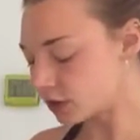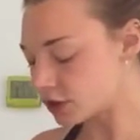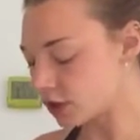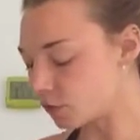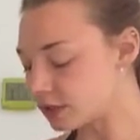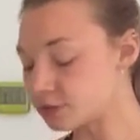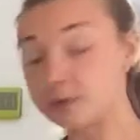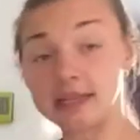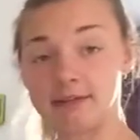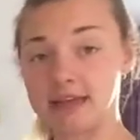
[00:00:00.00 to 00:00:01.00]
So what's
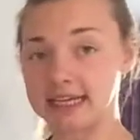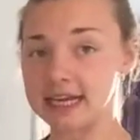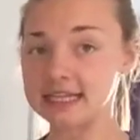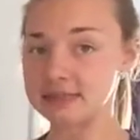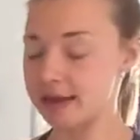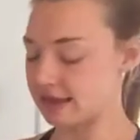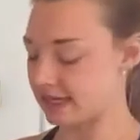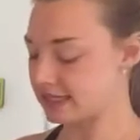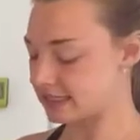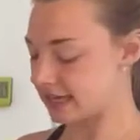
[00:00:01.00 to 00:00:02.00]
really, really nice about
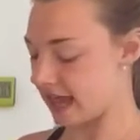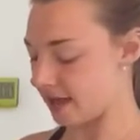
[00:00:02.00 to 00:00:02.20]
this,